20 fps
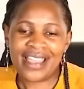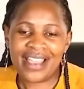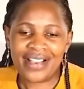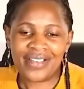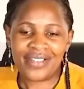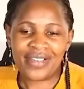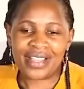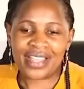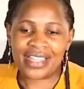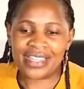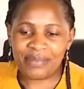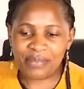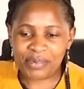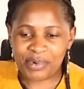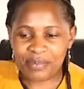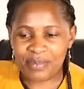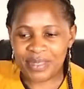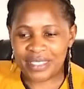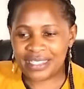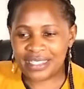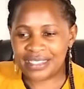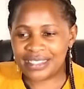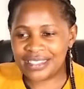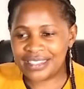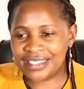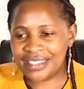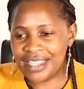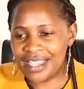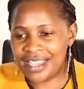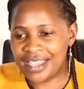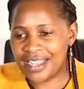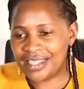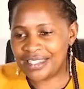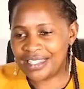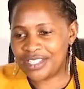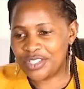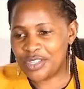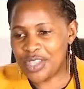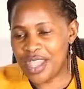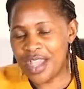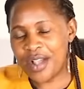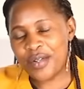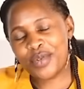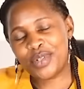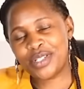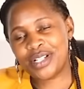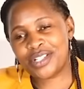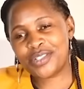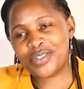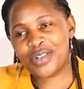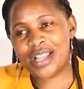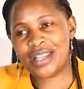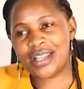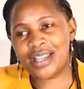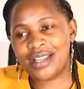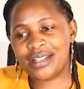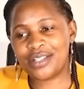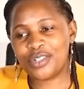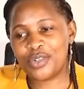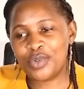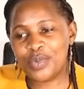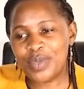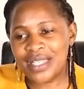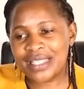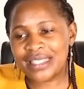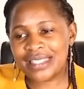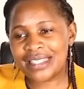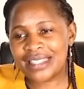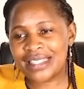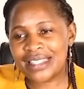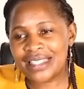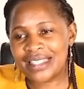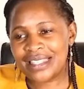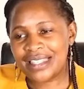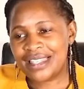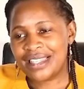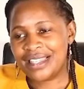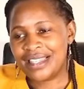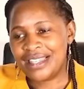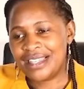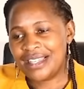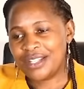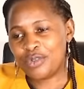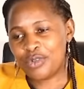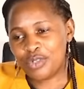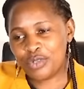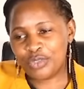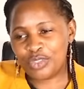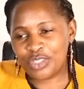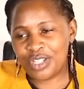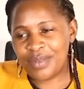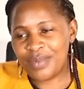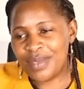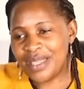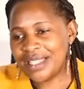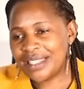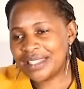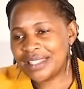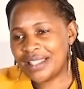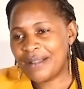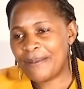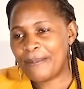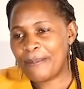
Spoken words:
Wakani promise title yangu itatoka na 2 weeks, 2 to 3 weeks.